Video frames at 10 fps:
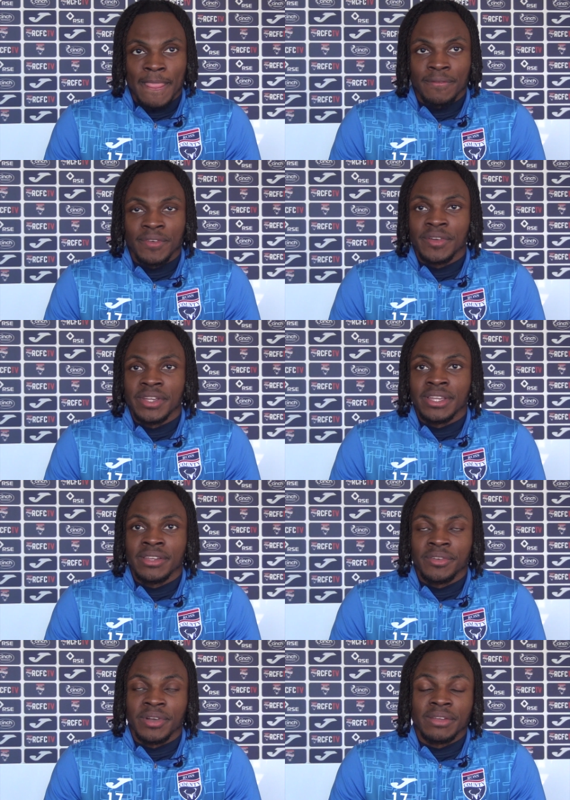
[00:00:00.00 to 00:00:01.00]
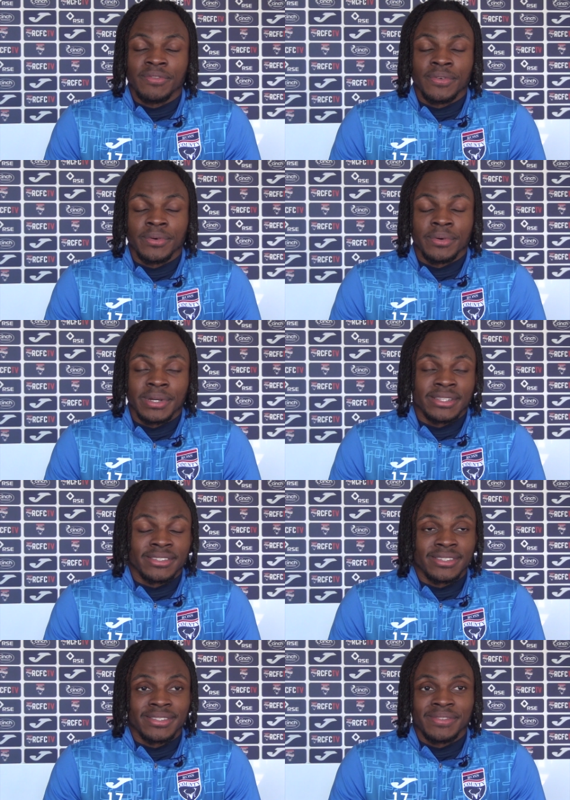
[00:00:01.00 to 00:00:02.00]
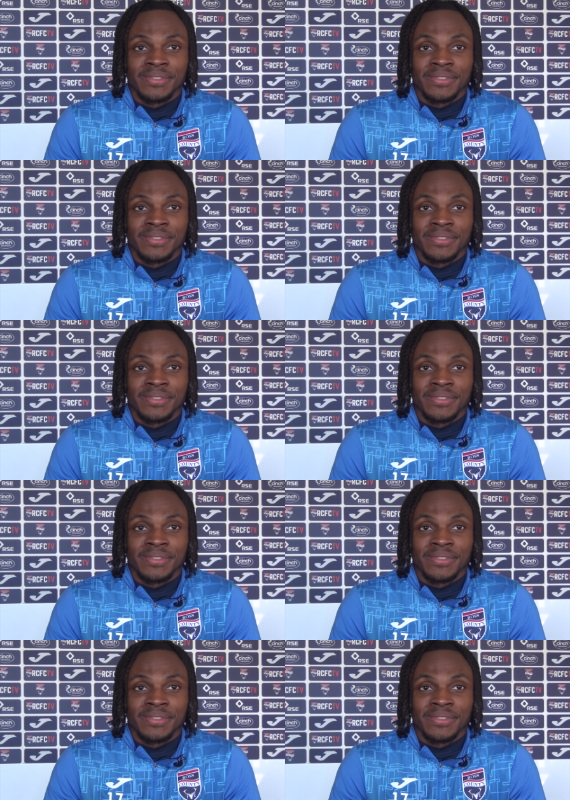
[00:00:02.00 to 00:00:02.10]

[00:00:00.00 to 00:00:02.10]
I'm very grateful and